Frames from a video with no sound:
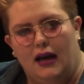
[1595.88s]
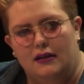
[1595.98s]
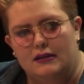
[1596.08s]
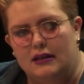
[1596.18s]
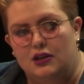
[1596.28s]

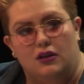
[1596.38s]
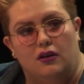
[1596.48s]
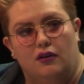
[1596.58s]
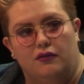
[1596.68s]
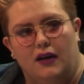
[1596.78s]
and he shouldn't
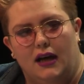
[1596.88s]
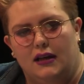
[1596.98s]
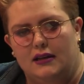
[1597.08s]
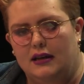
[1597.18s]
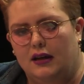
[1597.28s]
have,
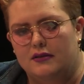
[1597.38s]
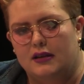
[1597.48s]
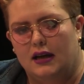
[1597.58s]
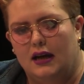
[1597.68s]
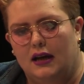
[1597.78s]
and he knows
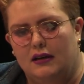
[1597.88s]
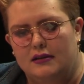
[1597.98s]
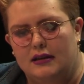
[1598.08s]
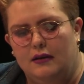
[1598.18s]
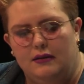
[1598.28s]
that,
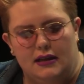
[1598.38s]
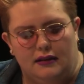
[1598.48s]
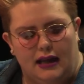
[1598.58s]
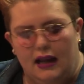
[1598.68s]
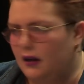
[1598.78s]
and he
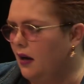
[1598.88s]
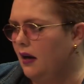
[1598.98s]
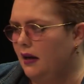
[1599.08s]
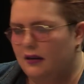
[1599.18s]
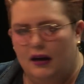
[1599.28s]
didn't kill a
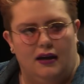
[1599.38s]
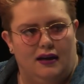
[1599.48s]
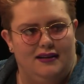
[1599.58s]
guy. Uh,